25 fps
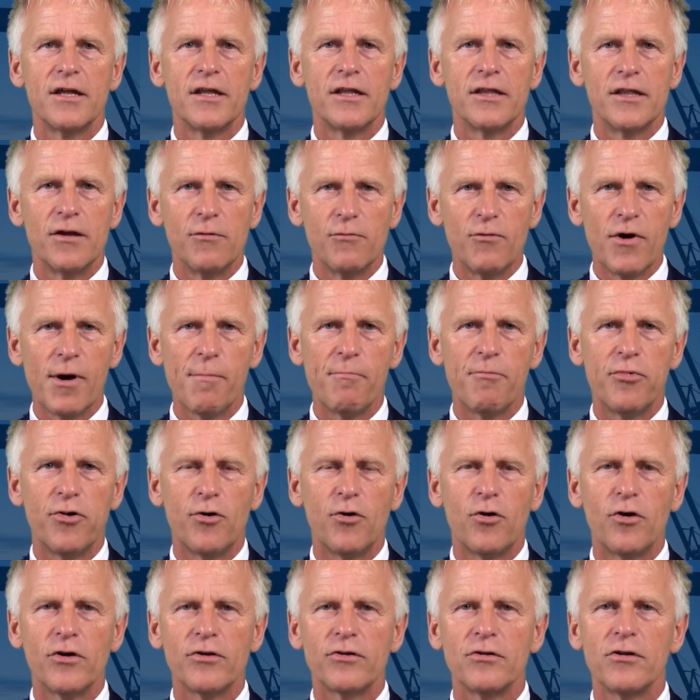the web
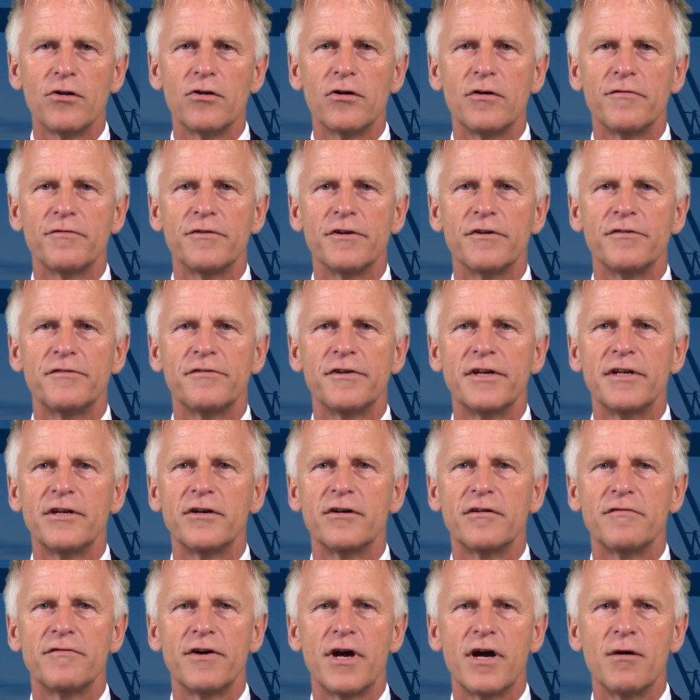portal of the City
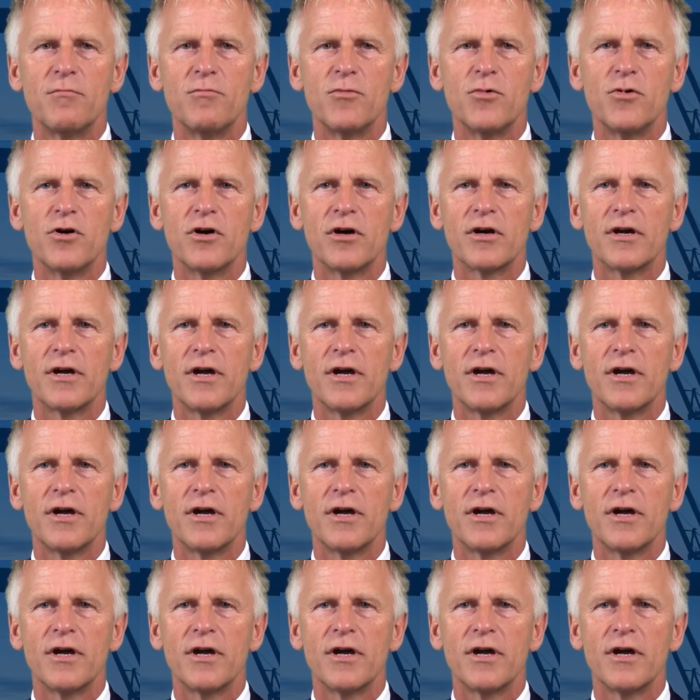of Hamburg,